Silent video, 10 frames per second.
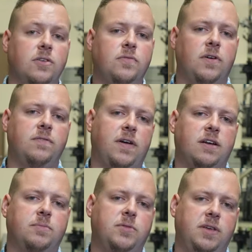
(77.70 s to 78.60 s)
fun
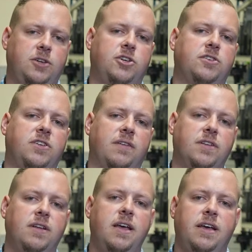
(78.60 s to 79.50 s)
fact about the
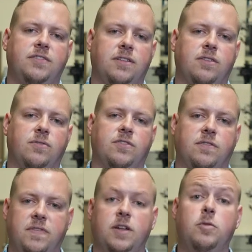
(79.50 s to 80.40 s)
HX7 is that there is an
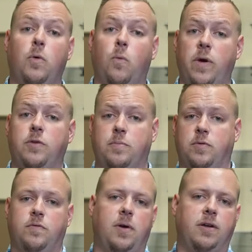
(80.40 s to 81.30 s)
available
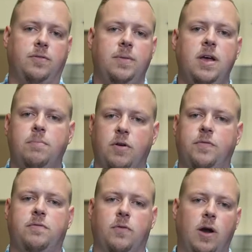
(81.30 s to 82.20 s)
weatherproof model,
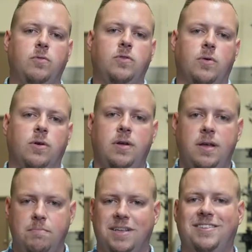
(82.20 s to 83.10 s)
perfect for outdoor,
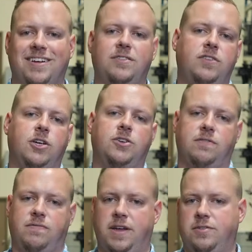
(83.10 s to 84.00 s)
mid-sized stages
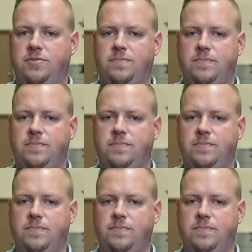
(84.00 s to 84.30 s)
and venues.